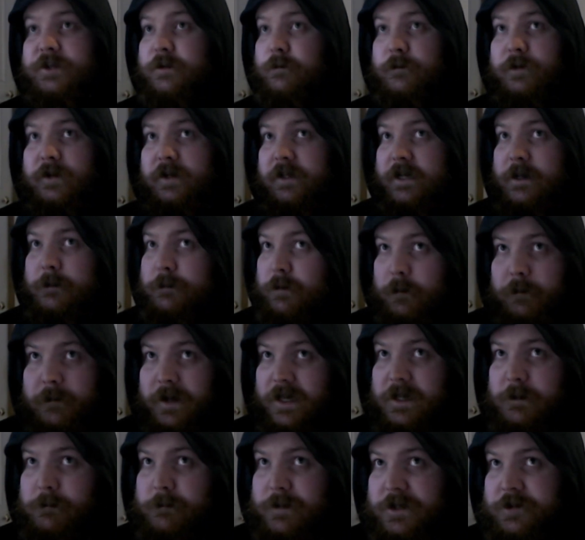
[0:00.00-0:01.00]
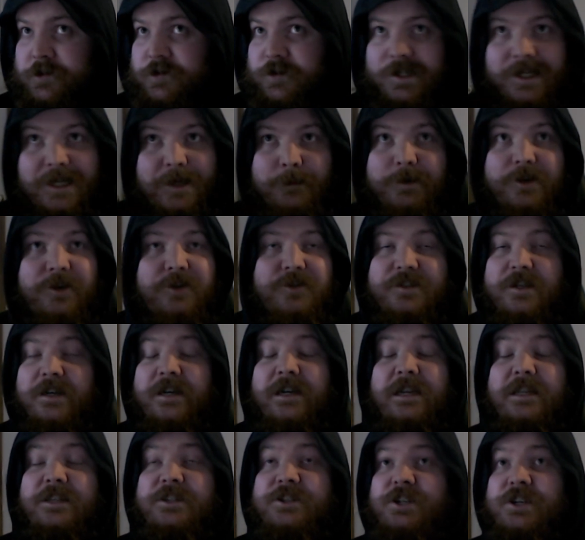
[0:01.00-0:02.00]
want to keep on making pixel art, because
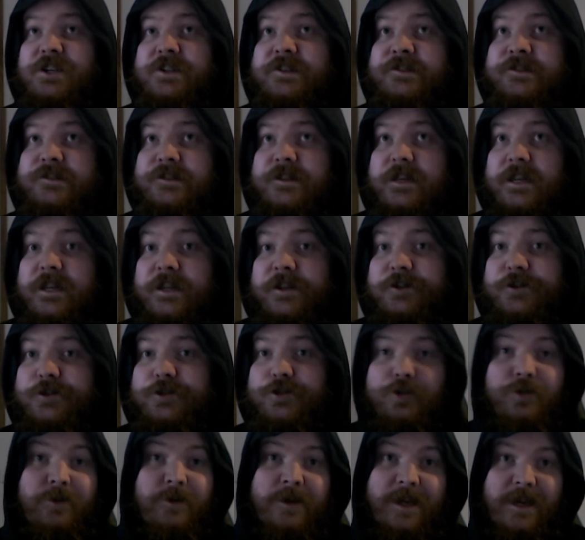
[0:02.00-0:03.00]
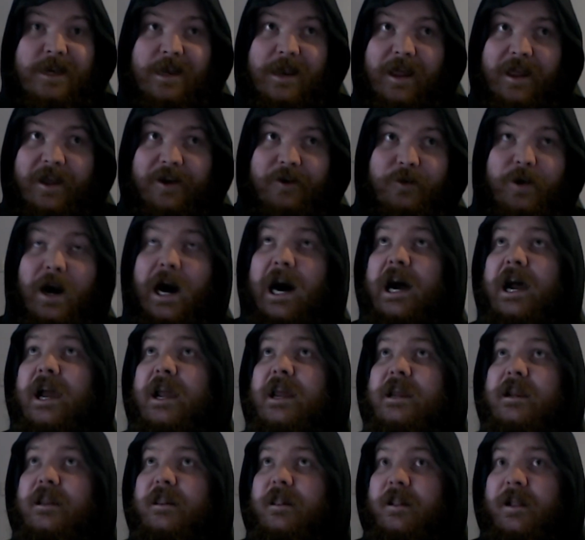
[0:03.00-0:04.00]
I just enjoy it now. I
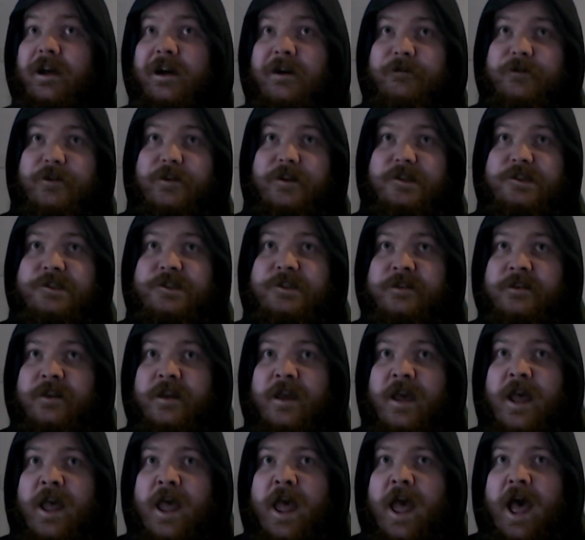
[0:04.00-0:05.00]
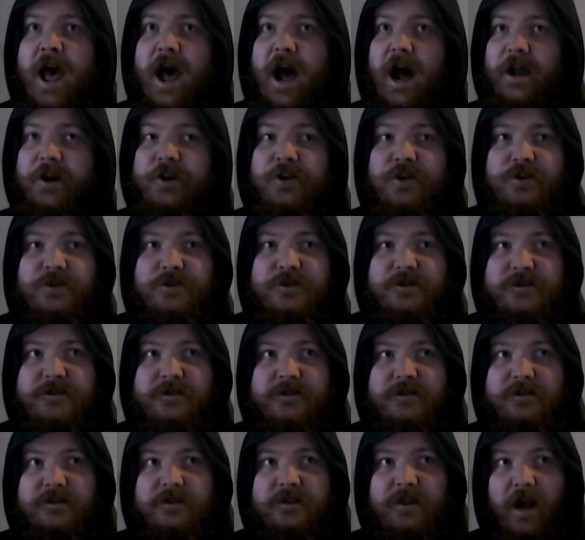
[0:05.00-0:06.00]
love it. I don't
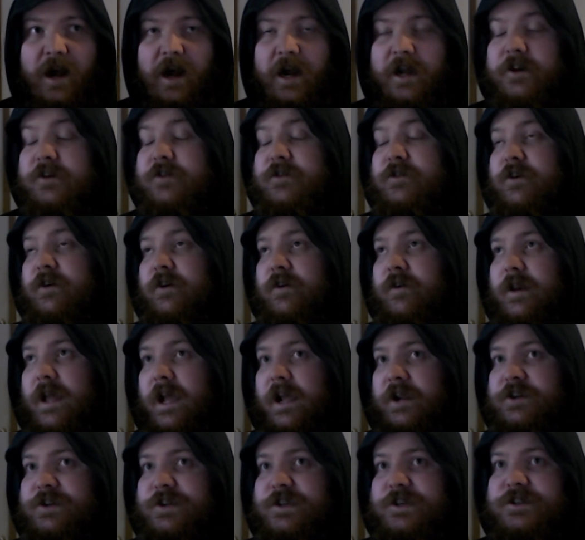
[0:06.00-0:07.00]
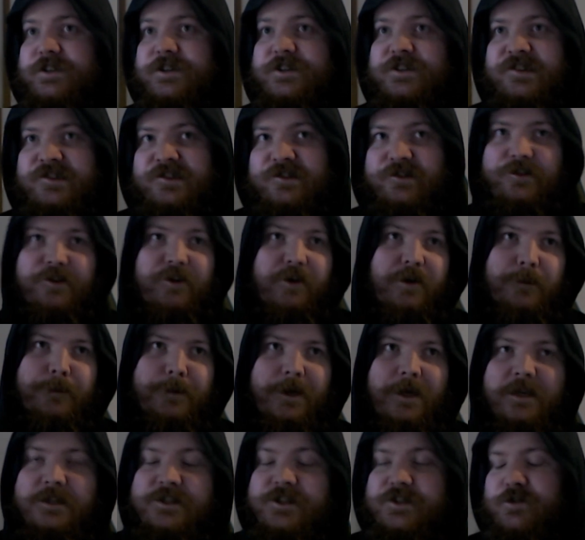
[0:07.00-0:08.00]
actually just stop.
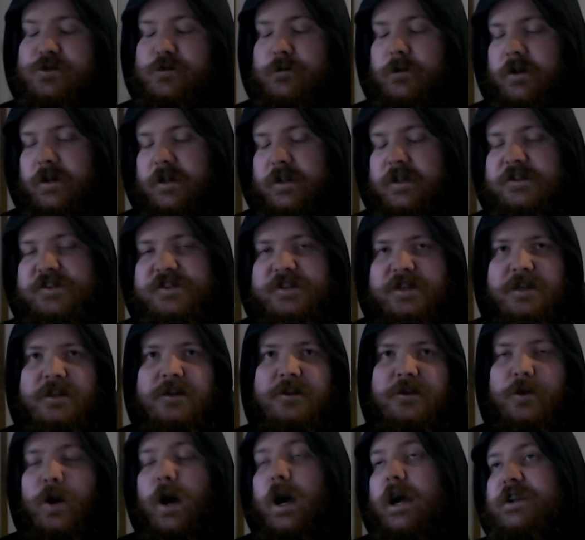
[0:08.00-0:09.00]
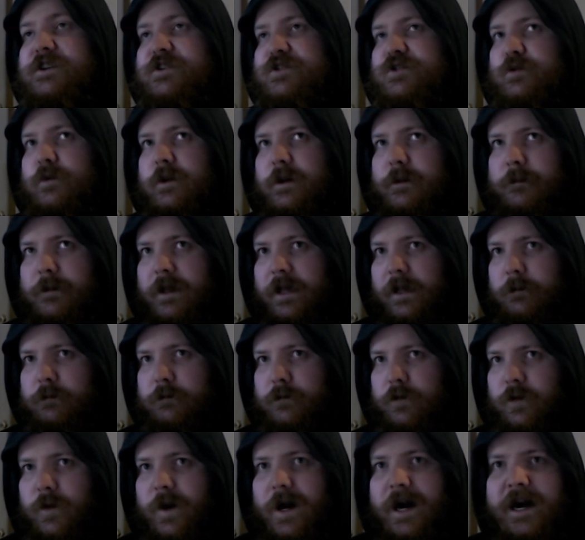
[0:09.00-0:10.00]
I just want to continue. I just want to make
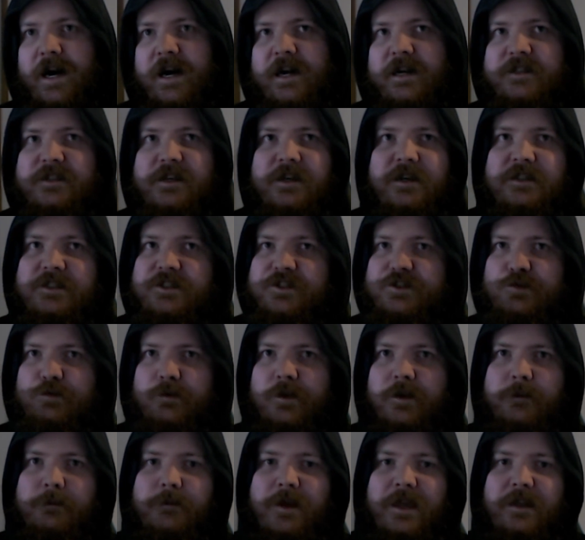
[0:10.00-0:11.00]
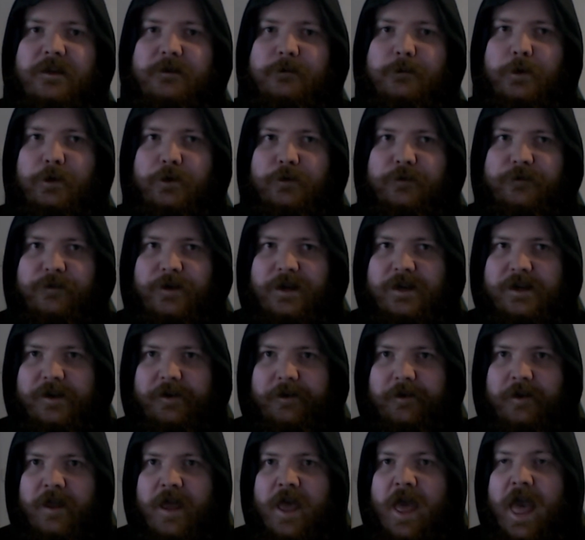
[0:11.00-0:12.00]
more art. I just want to make it more
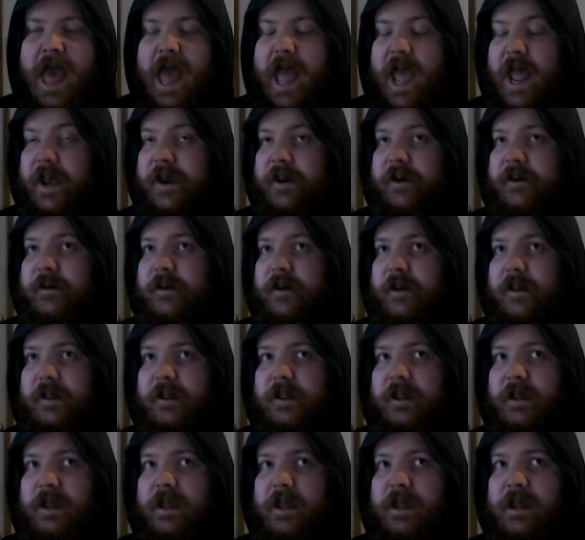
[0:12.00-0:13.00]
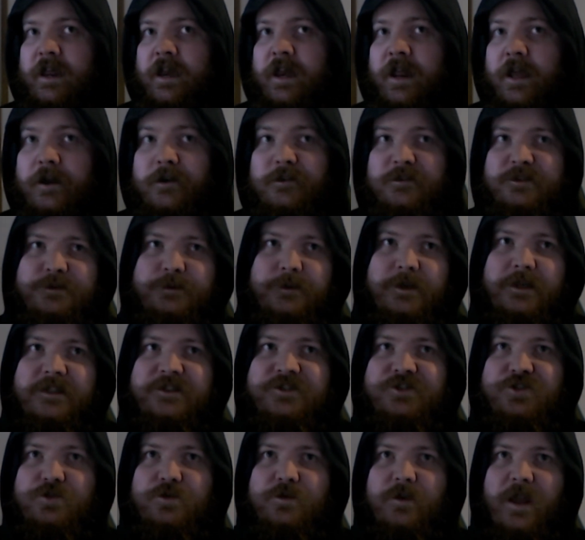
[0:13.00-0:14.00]
fun. And it helps me
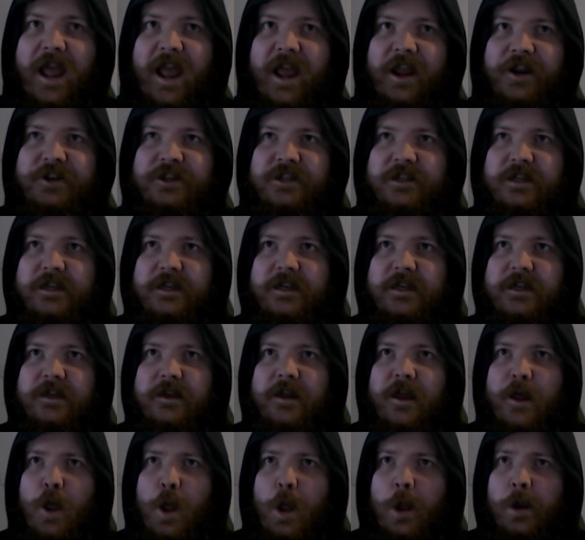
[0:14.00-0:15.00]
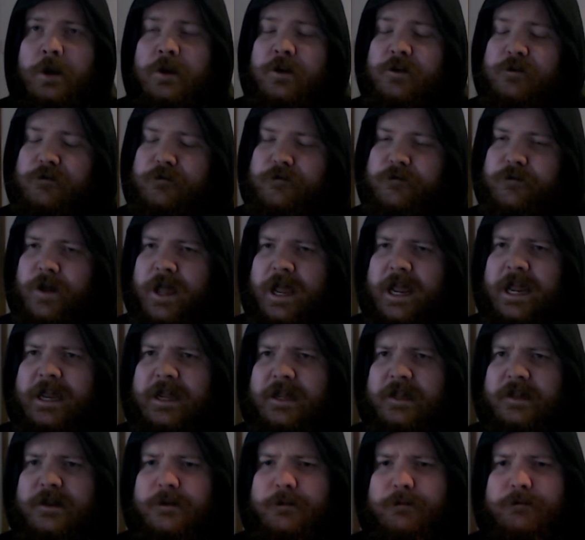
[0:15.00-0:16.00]
to actually
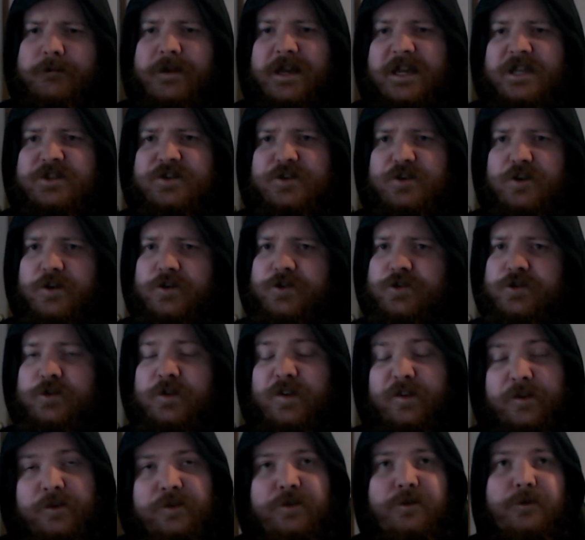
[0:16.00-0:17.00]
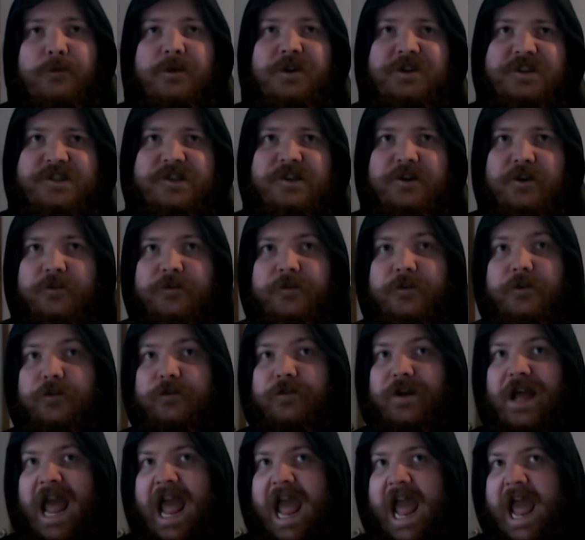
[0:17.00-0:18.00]
convey the message to myself of
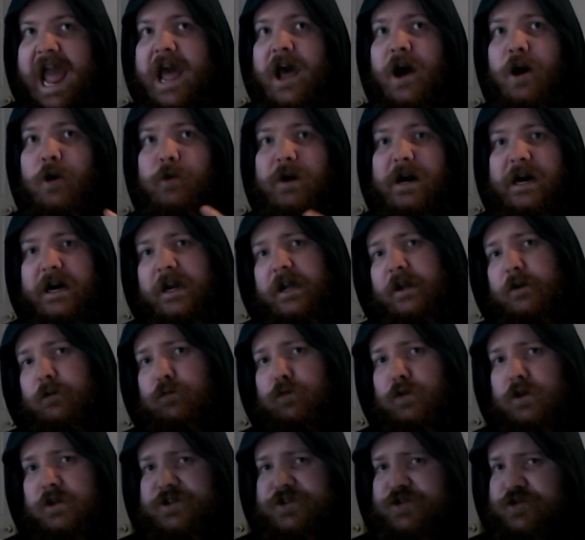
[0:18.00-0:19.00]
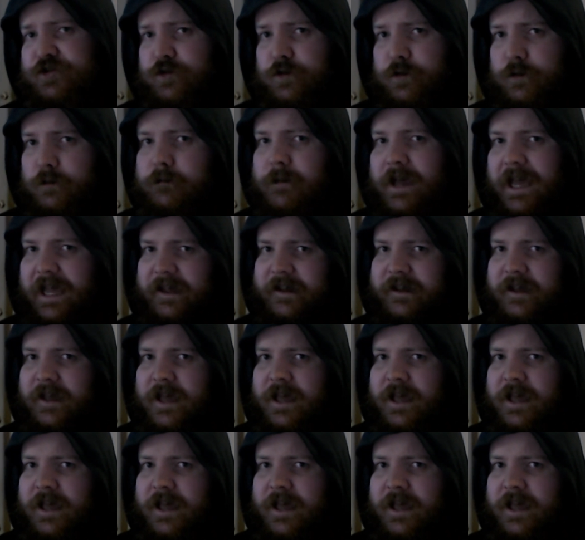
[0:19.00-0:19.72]
how I want to make